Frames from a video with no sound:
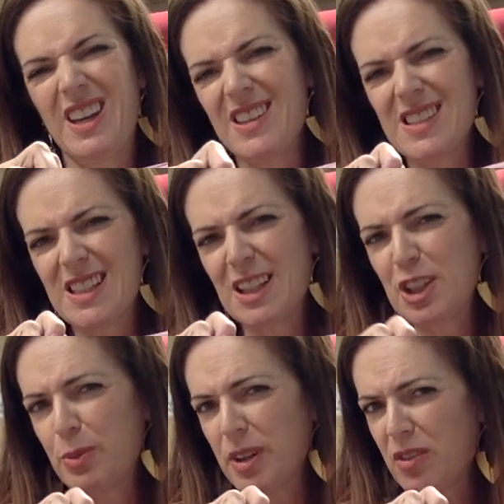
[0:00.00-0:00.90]
guess, a
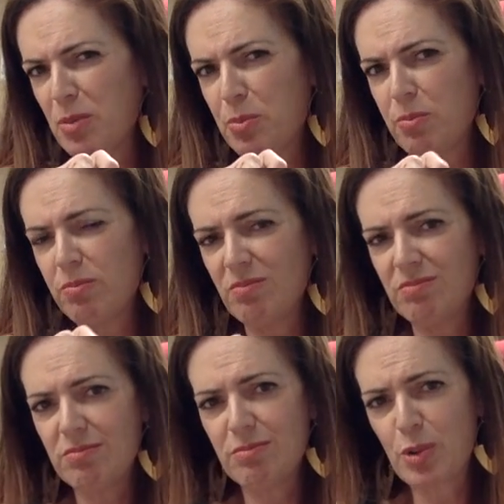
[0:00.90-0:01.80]
little bit of a
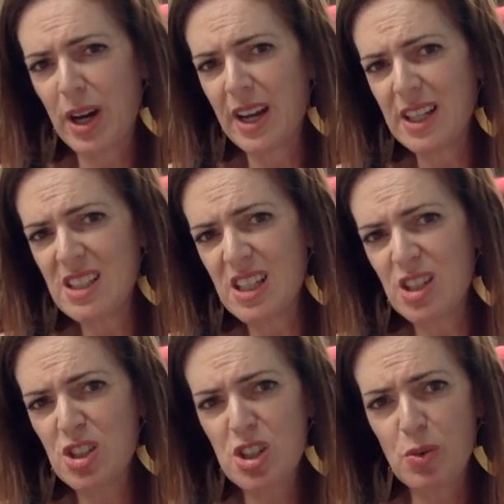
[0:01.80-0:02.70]
browny
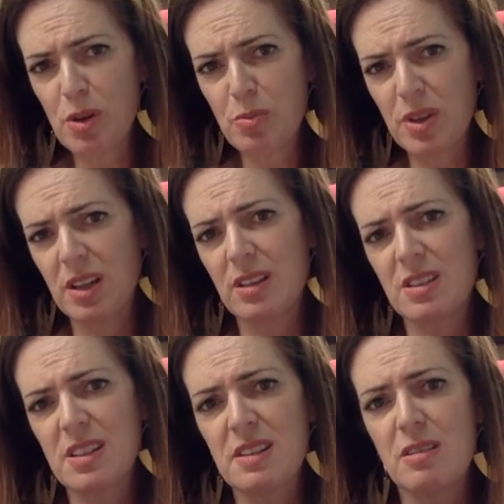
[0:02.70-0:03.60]
tinge to it, but it
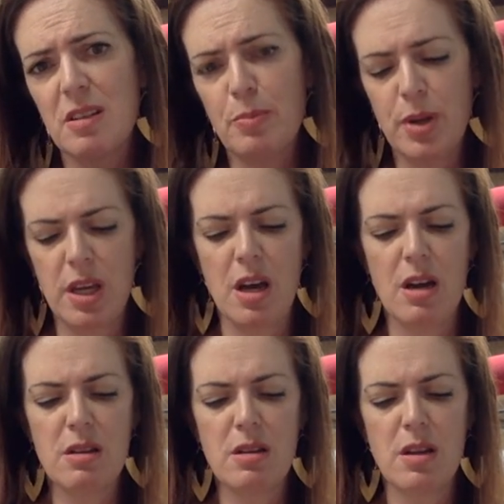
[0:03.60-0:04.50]
doesn't
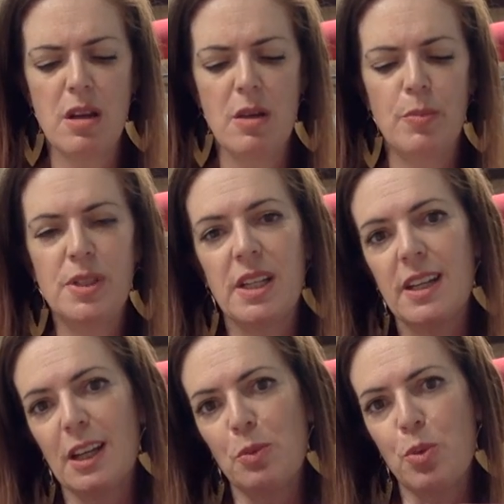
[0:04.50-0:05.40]
appear
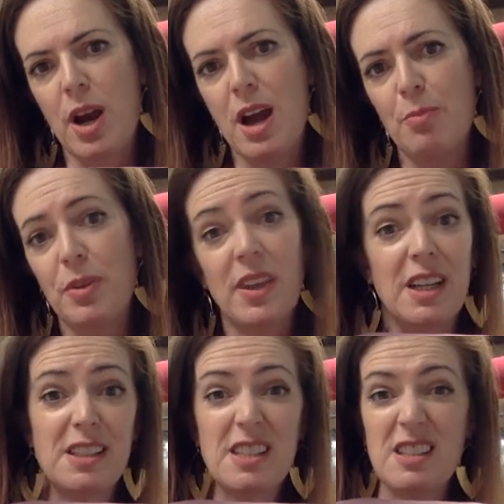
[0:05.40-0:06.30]
particularly brown, but then
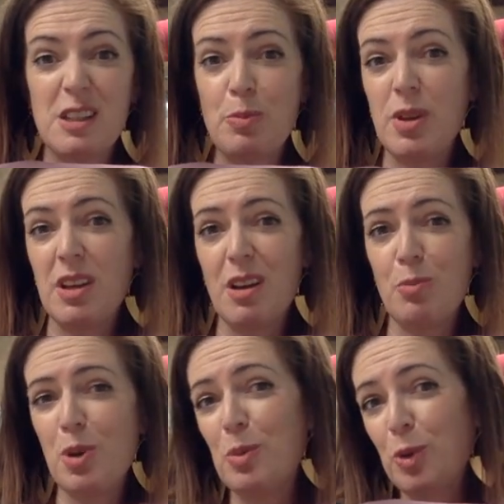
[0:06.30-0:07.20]
it doesn't appear
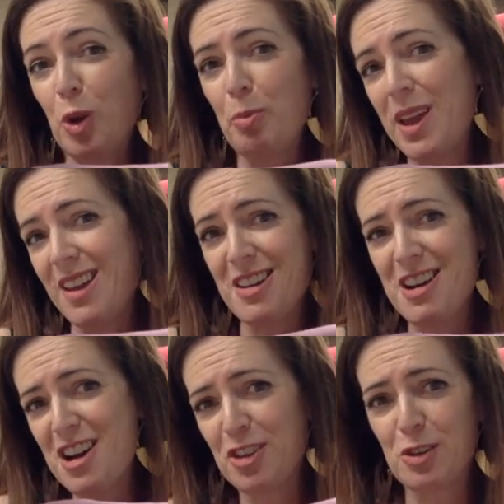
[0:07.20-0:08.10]
purple or pink
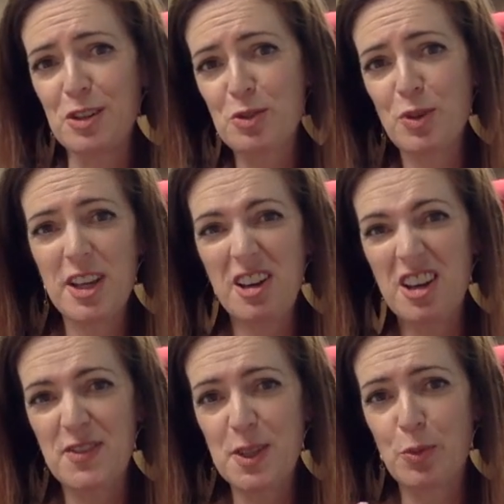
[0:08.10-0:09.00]
either. It's really
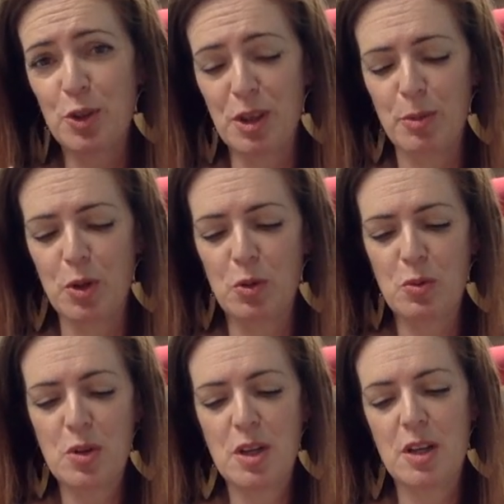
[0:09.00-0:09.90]
kind of somewhere in the middle.
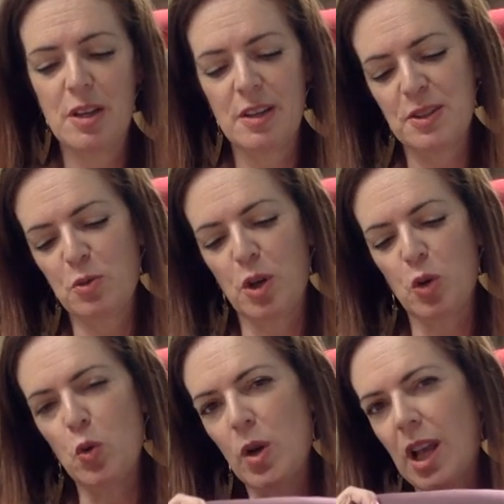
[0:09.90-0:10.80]
It's quite
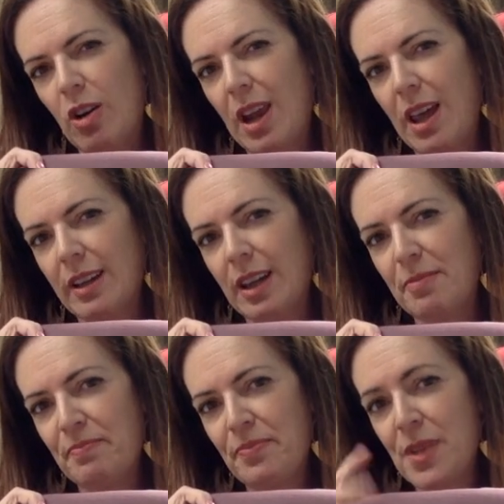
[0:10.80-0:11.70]
a cool colour, I like it.
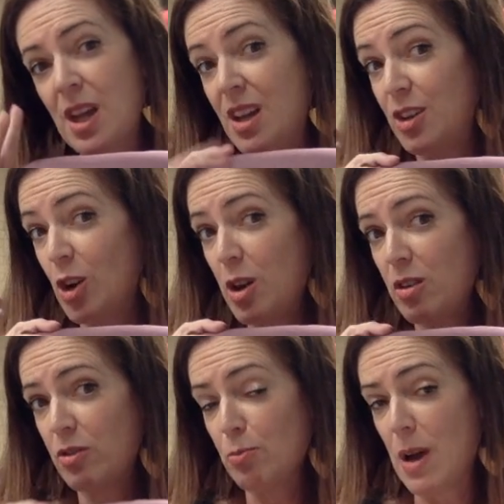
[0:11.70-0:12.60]
No
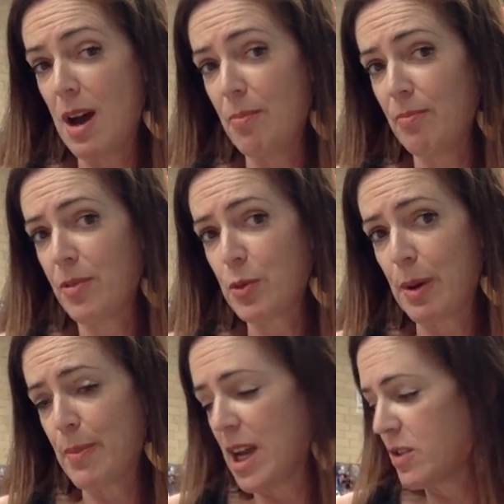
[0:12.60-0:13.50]

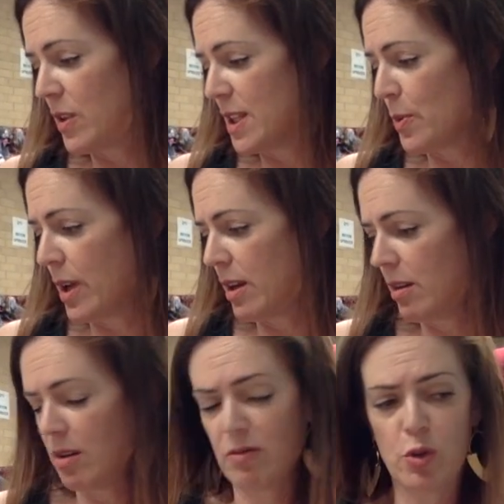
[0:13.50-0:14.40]
thread match for this one,
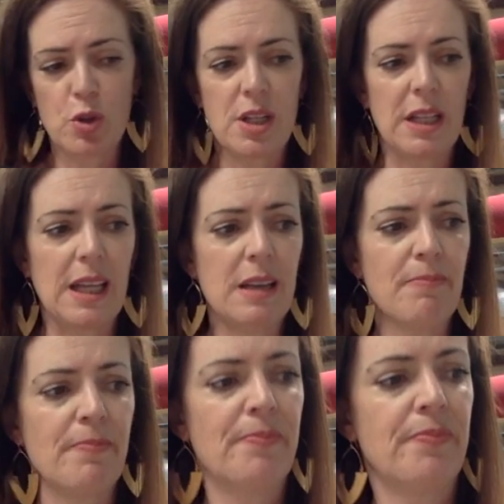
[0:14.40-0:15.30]
unfortunately.